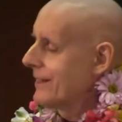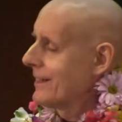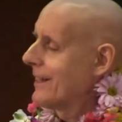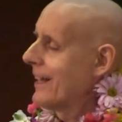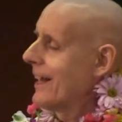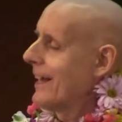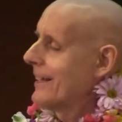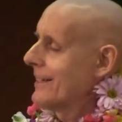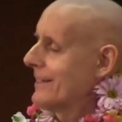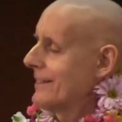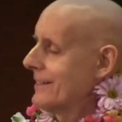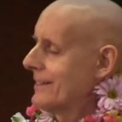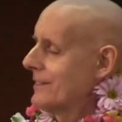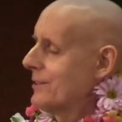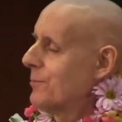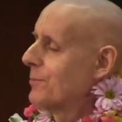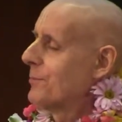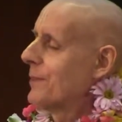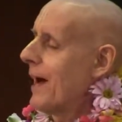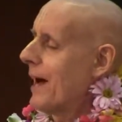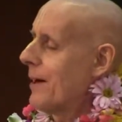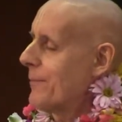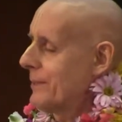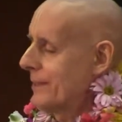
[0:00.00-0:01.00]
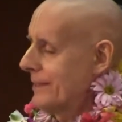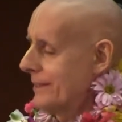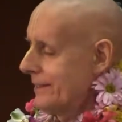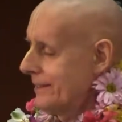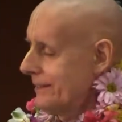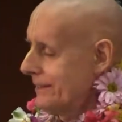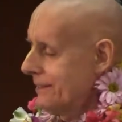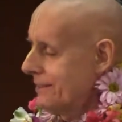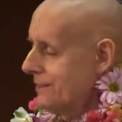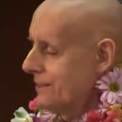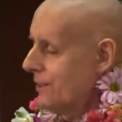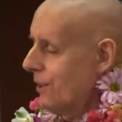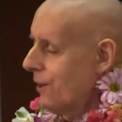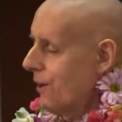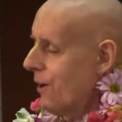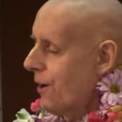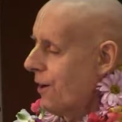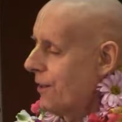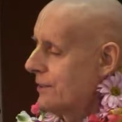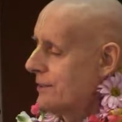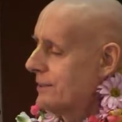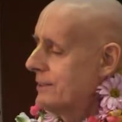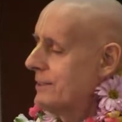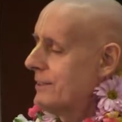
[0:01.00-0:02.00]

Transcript: enlightened brahmanas or